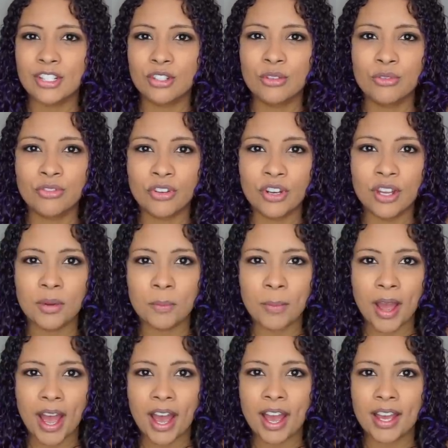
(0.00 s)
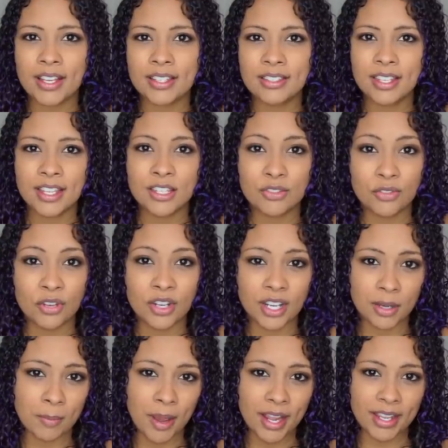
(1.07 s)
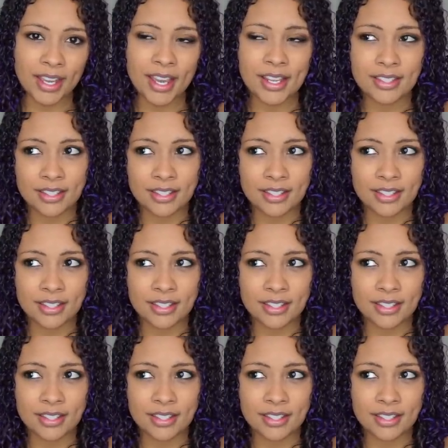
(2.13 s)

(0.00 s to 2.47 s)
2x6 in my case,